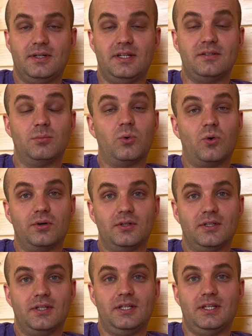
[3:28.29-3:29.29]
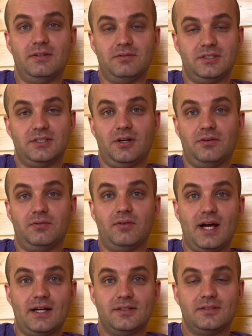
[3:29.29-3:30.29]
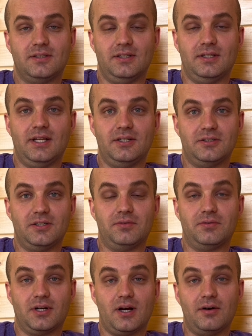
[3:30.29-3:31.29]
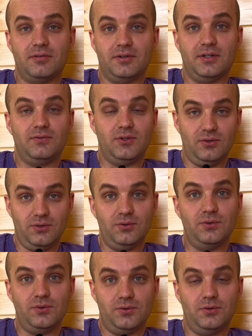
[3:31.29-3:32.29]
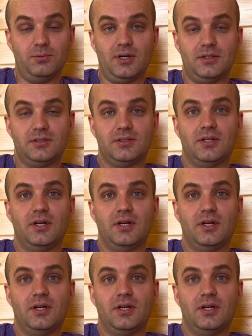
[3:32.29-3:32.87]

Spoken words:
It's important that you give yourself rest and let yourself recover if you do too much.